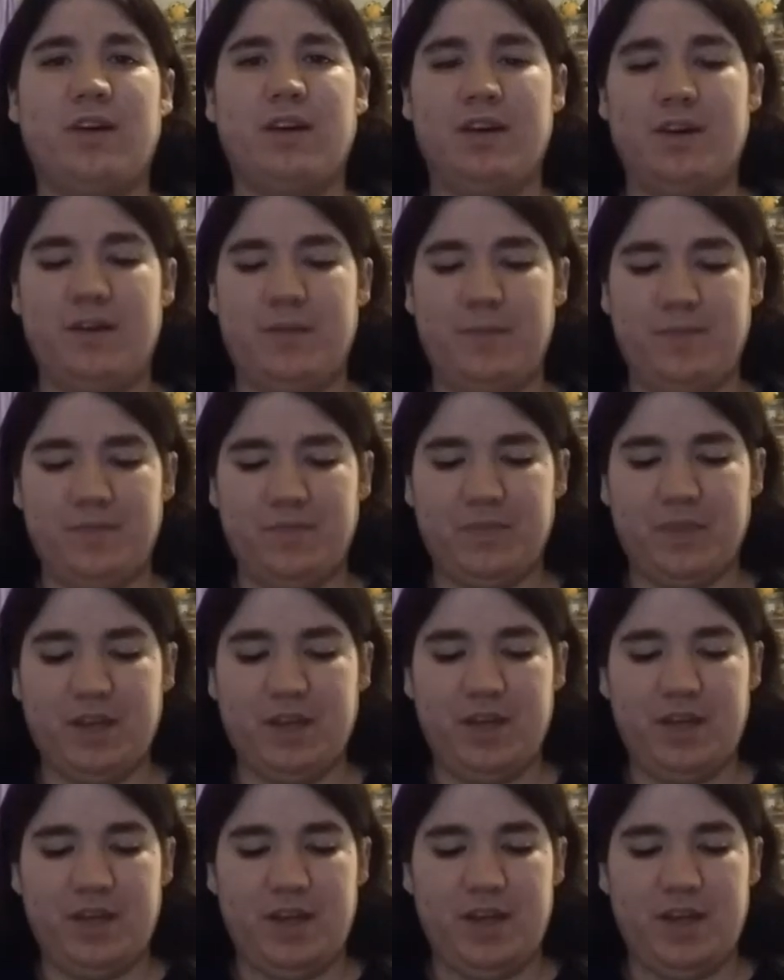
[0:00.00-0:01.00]
Um,
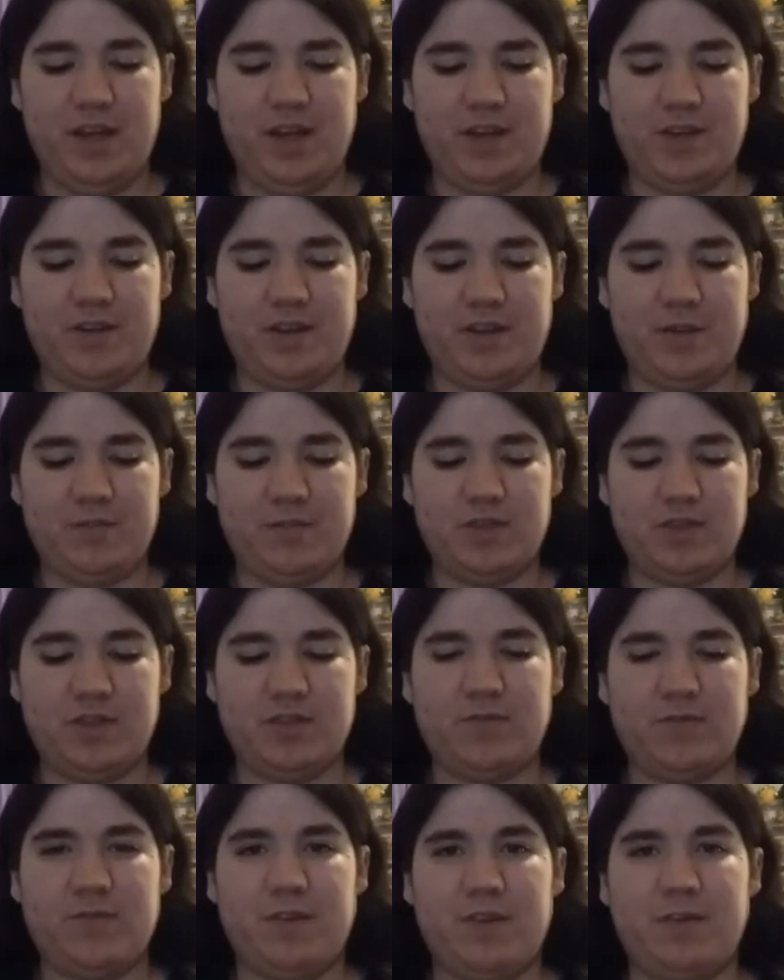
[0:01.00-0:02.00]
and um,
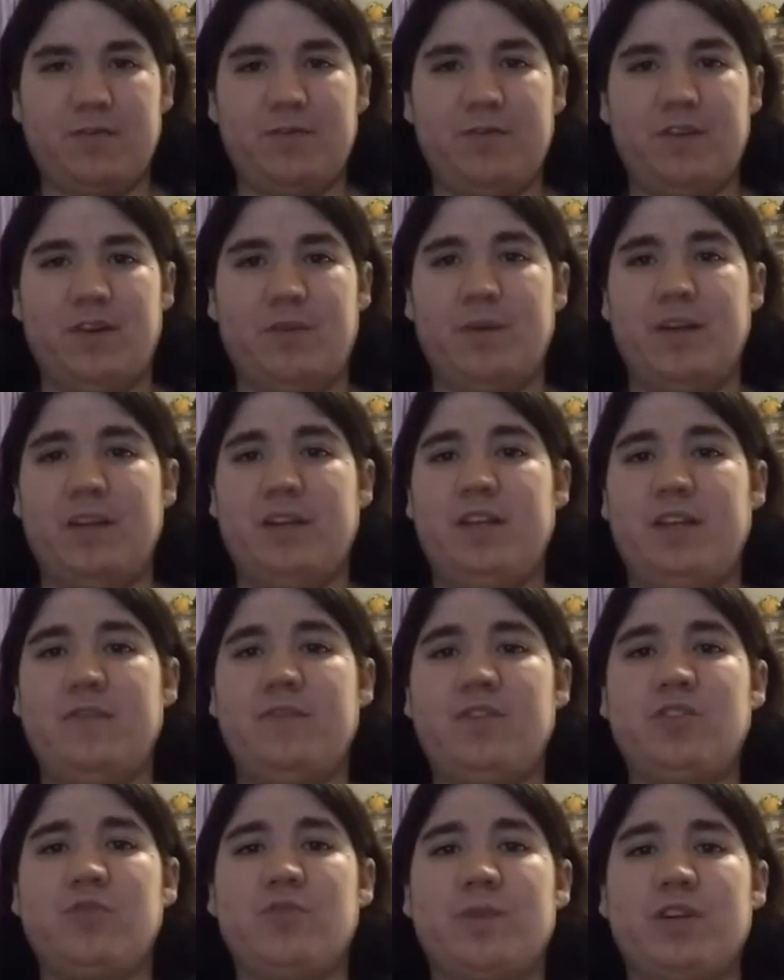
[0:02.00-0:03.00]
such a fun film. And
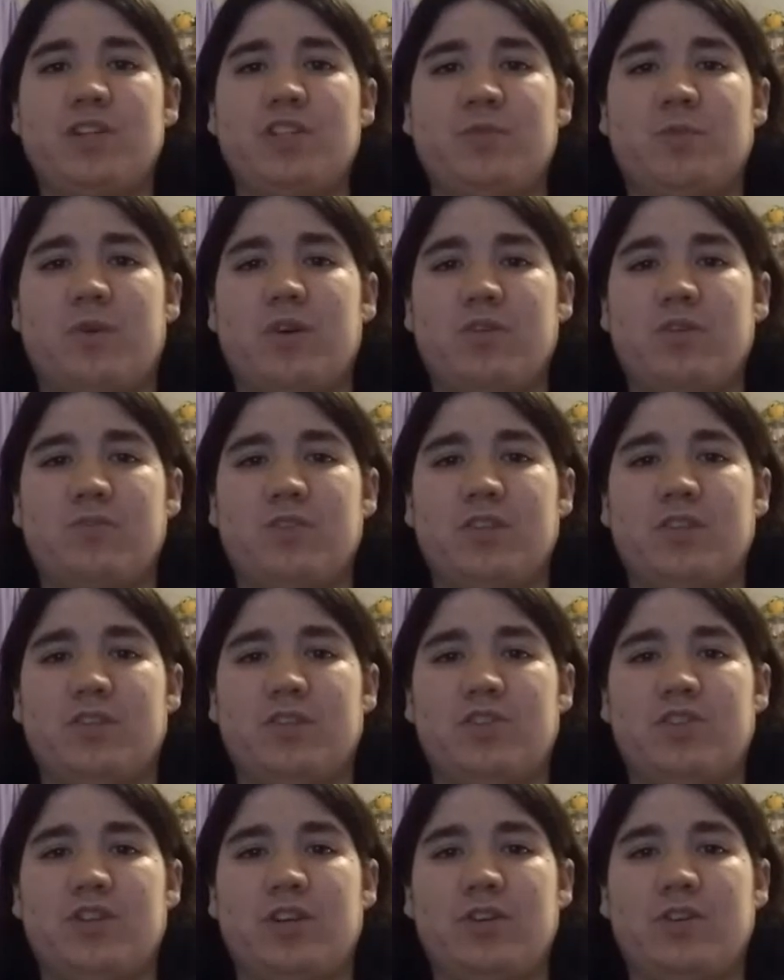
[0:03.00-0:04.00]
even Jumanji: Welcome to
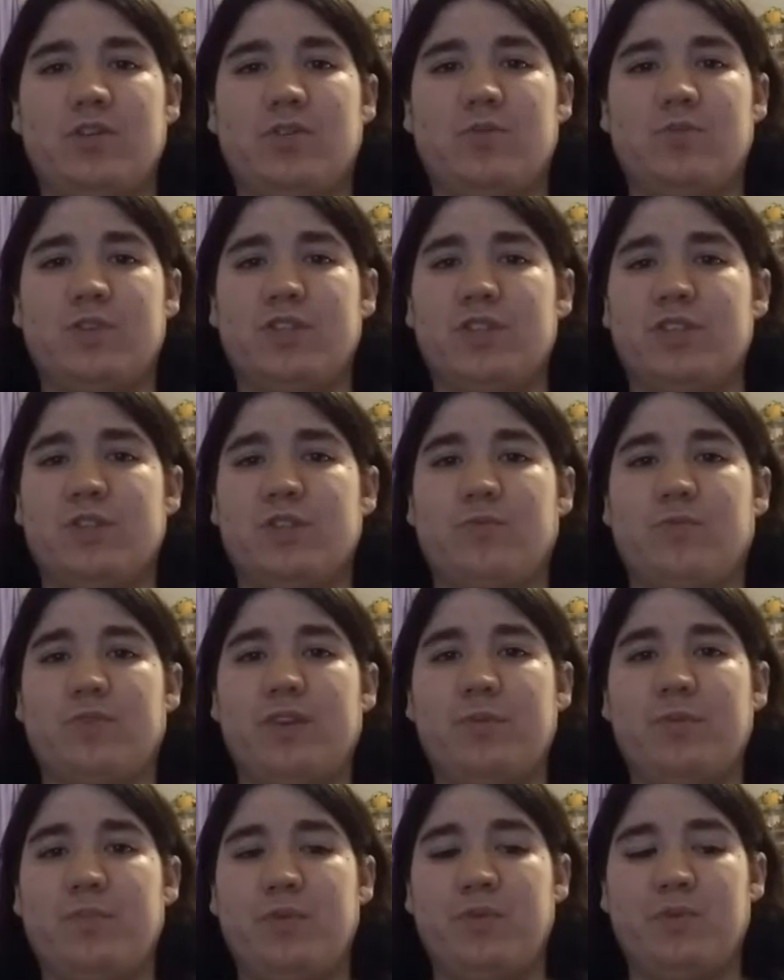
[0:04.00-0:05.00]
the Jungle, which is a
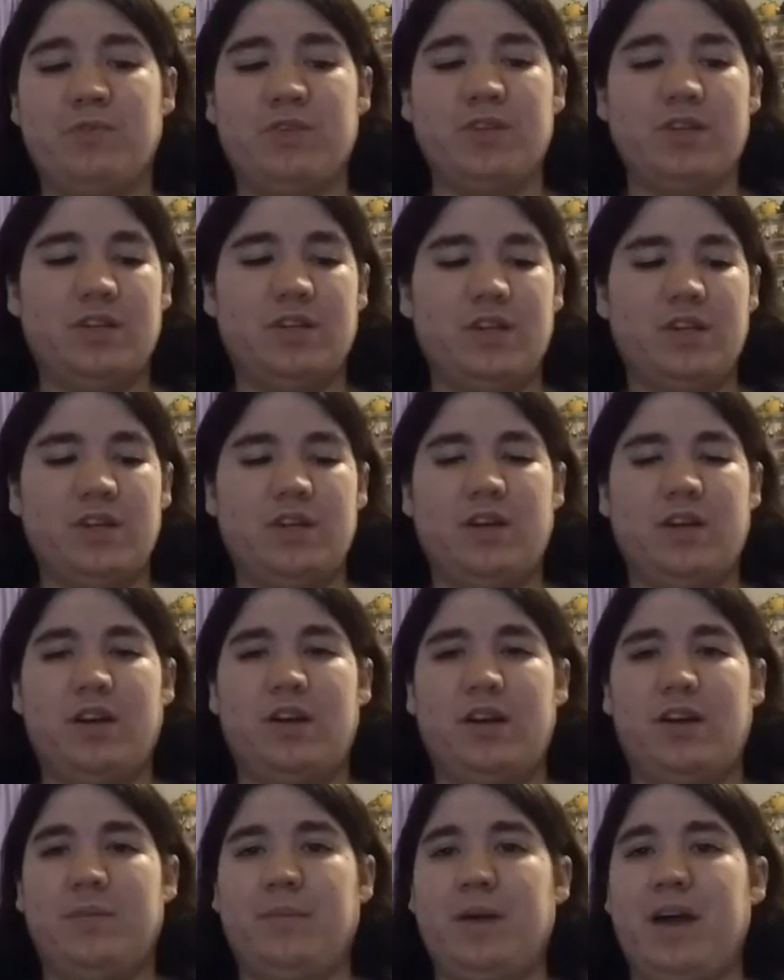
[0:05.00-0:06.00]
reboot,
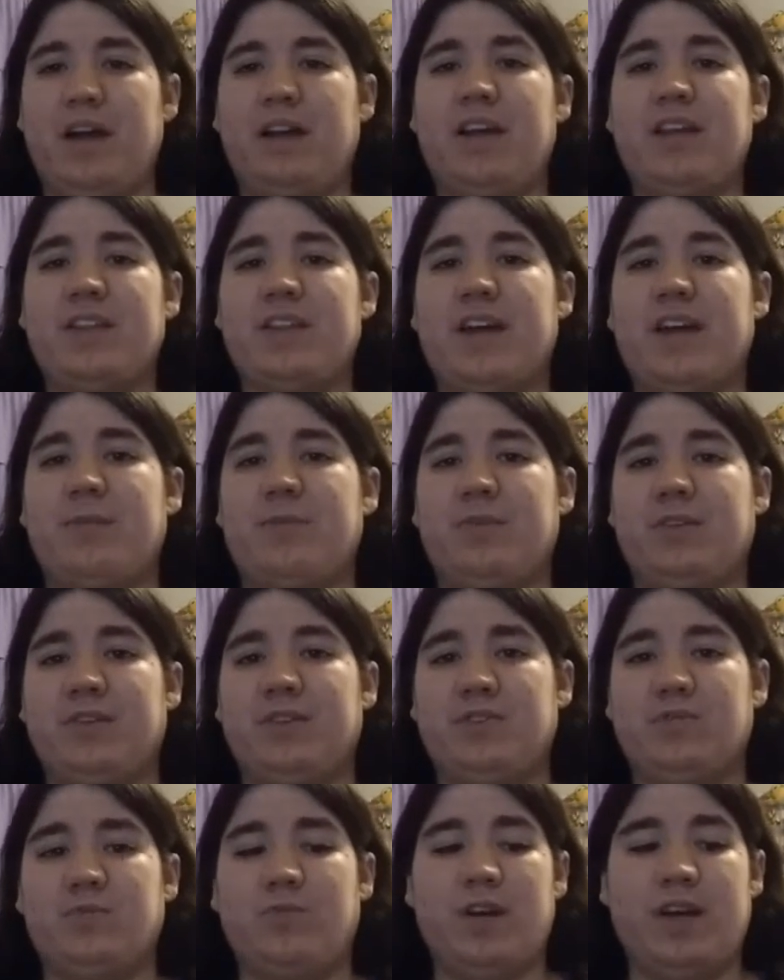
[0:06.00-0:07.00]
um, I like that one
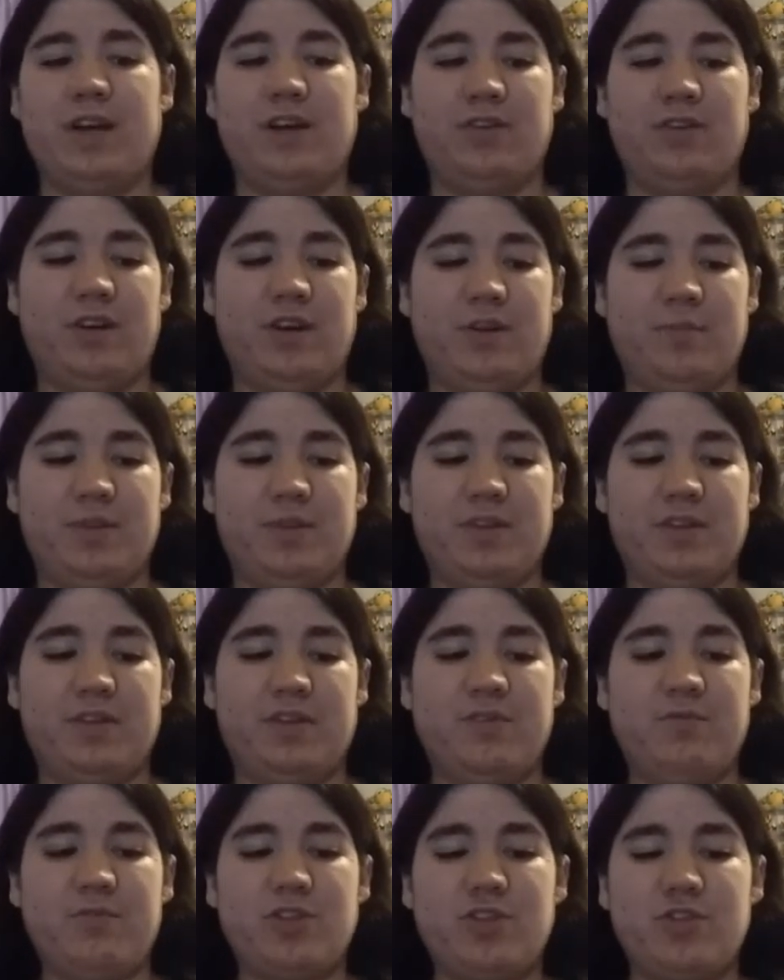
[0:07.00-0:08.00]
as well. Um, but
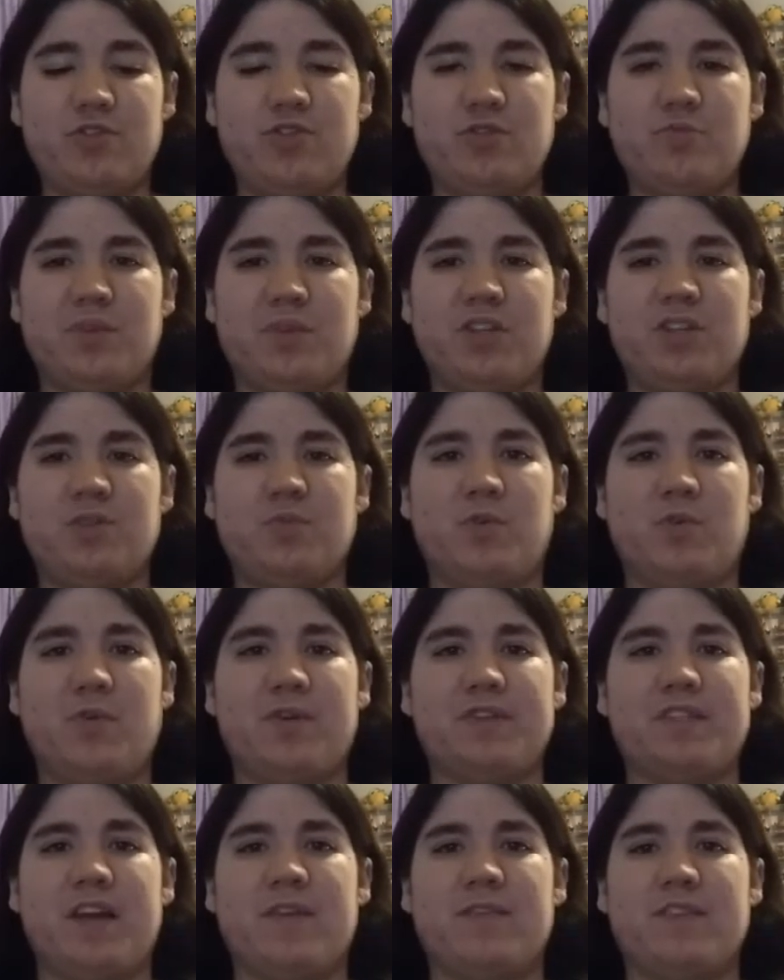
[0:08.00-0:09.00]
the original Jumanji will
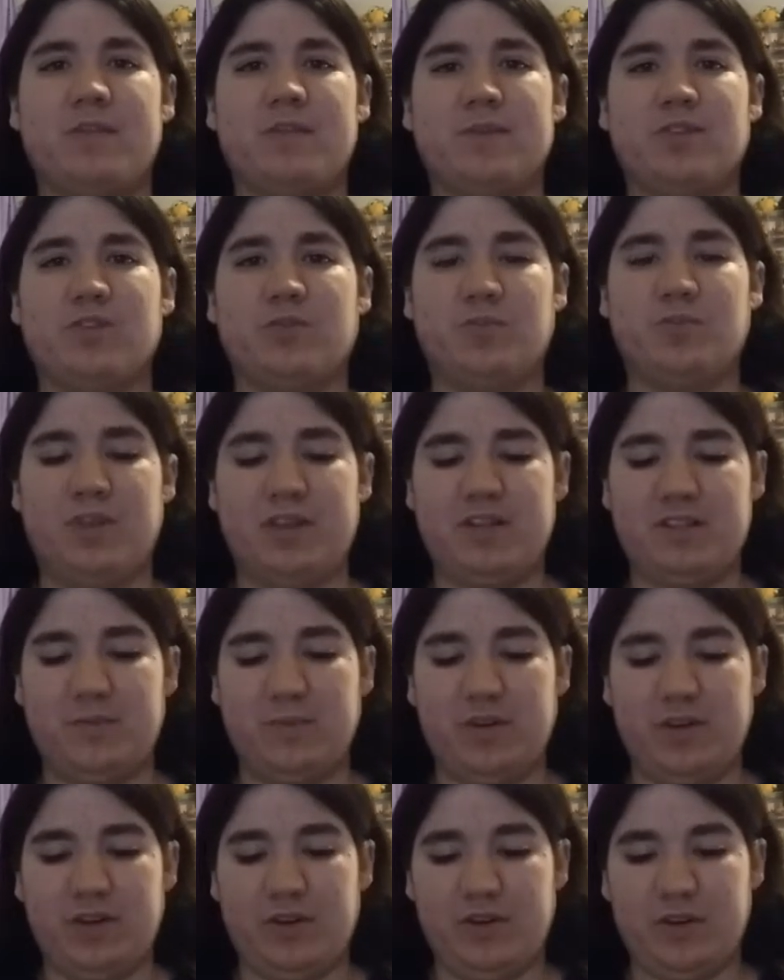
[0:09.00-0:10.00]
always have a special place
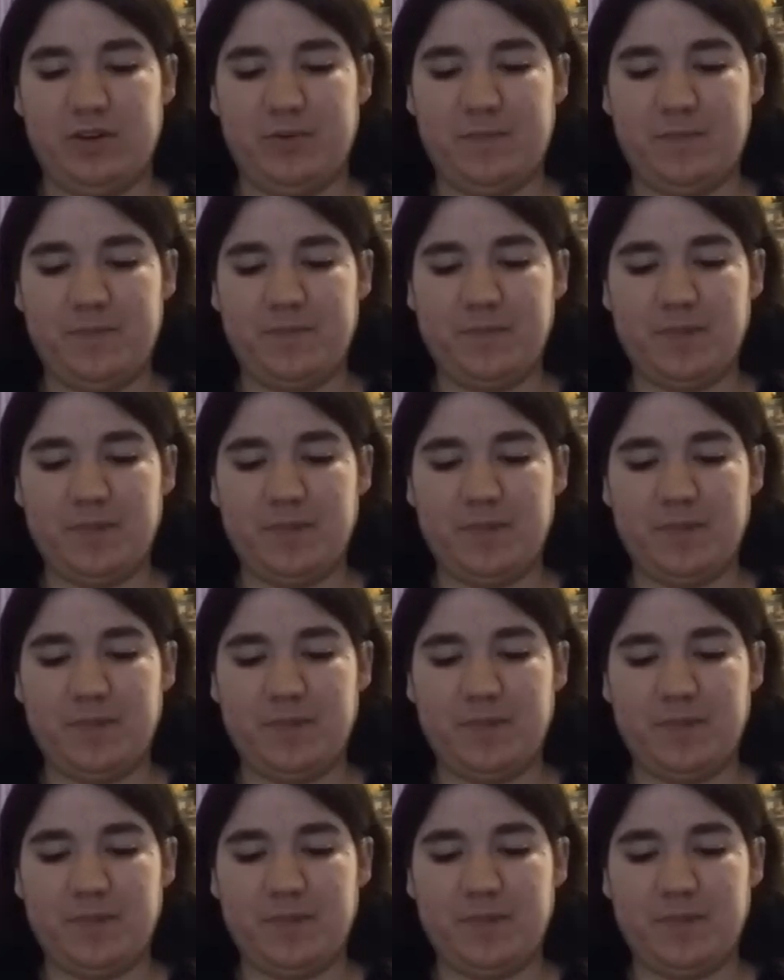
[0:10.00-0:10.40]
in my heart.